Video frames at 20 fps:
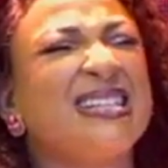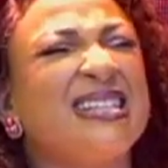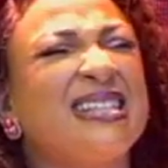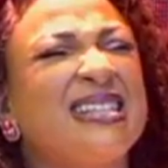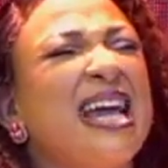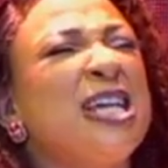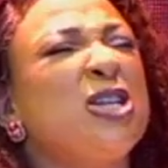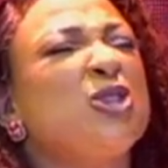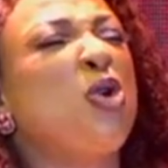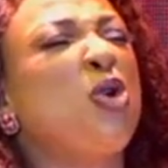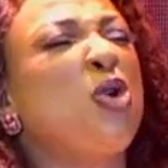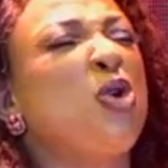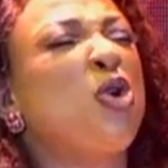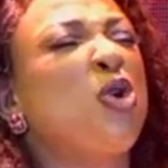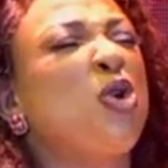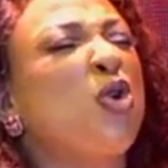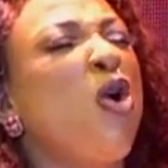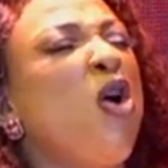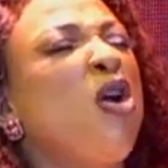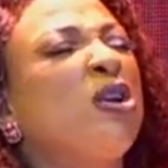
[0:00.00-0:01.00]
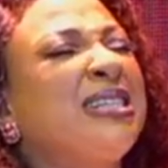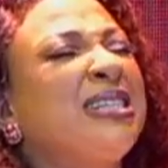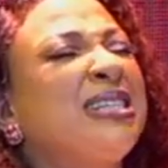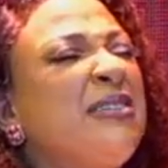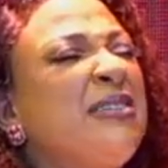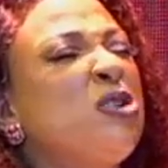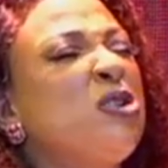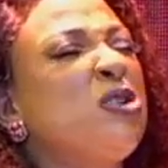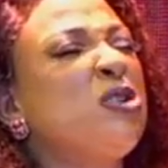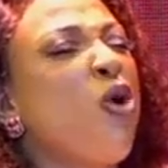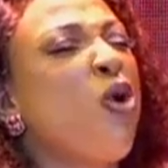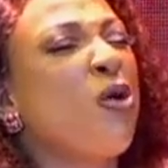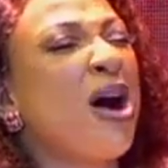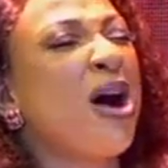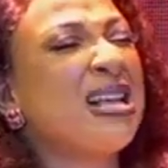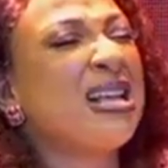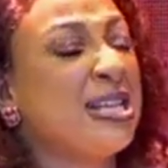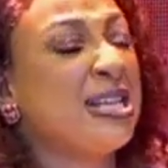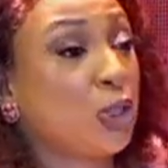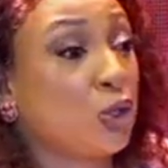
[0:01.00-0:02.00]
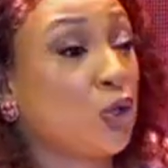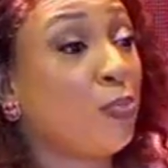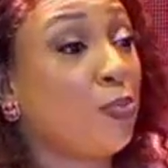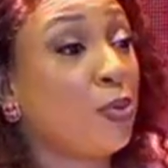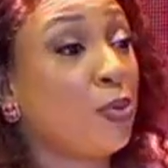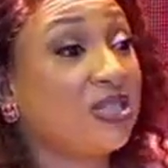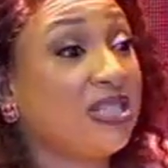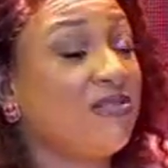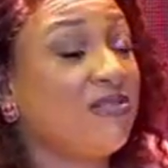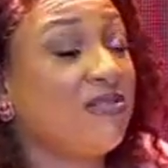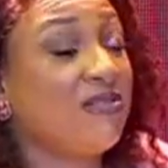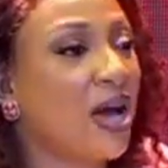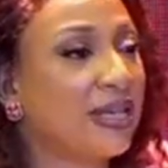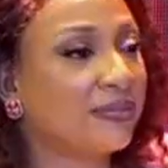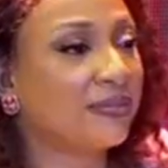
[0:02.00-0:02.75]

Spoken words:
into your God-given role as a supportive wife